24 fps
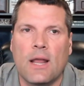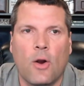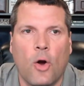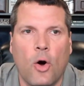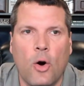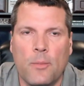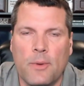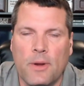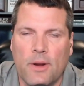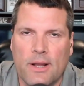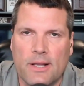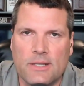at
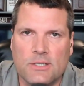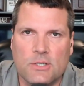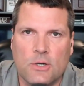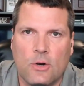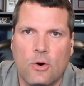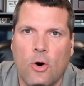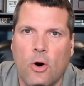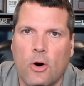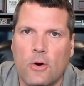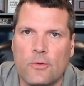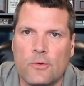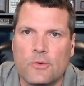home here against the
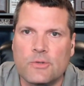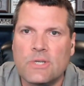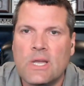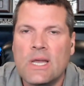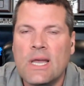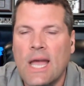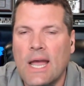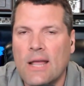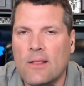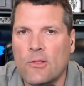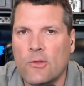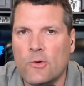Cardinals
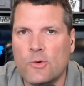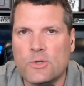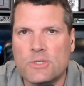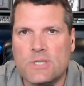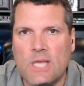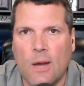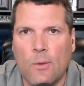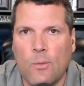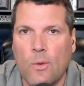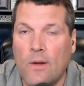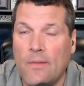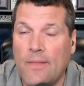and lose
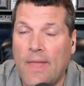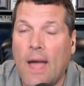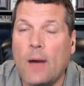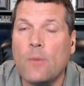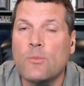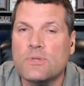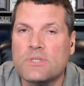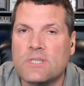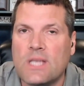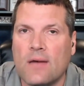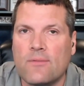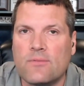that one.
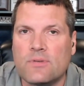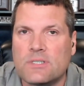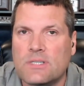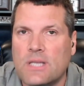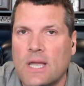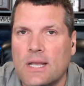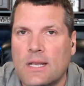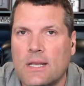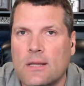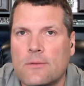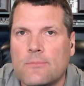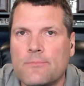That was
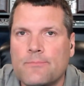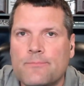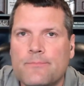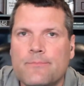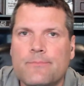devastating.